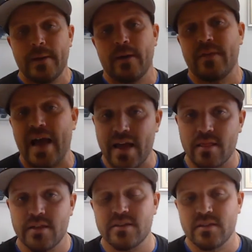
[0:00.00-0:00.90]

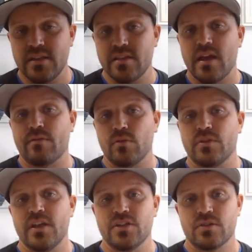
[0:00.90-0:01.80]
athletes need that
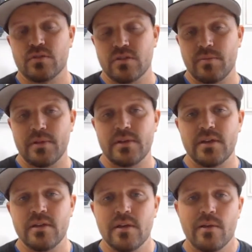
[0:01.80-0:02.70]
rotational
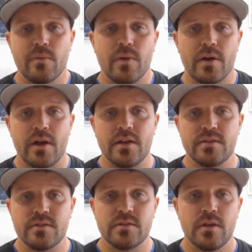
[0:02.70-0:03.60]
stability,
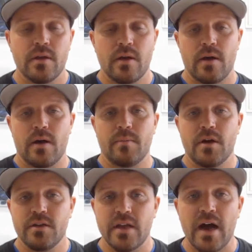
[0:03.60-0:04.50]
whereas
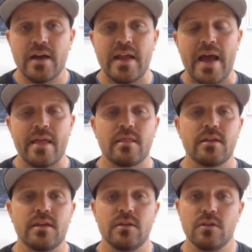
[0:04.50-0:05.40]
a
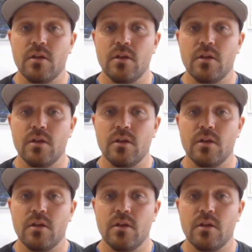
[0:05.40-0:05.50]
non-athlete,